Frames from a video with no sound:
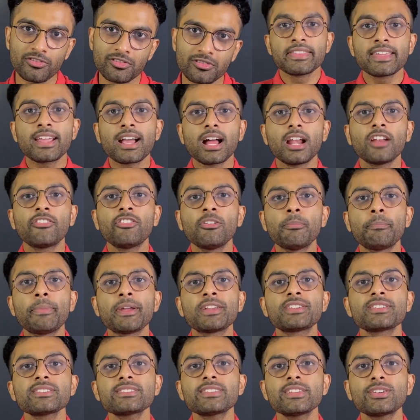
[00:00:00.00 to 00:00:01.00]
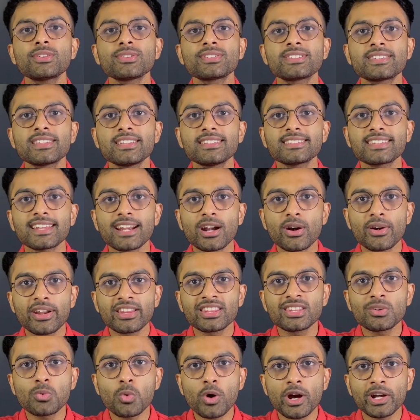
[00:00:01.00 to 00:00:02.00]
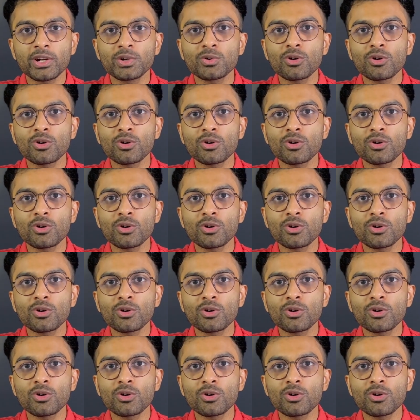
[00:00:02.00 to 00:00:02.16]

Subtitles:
The colorful pictures that you see surrounding the white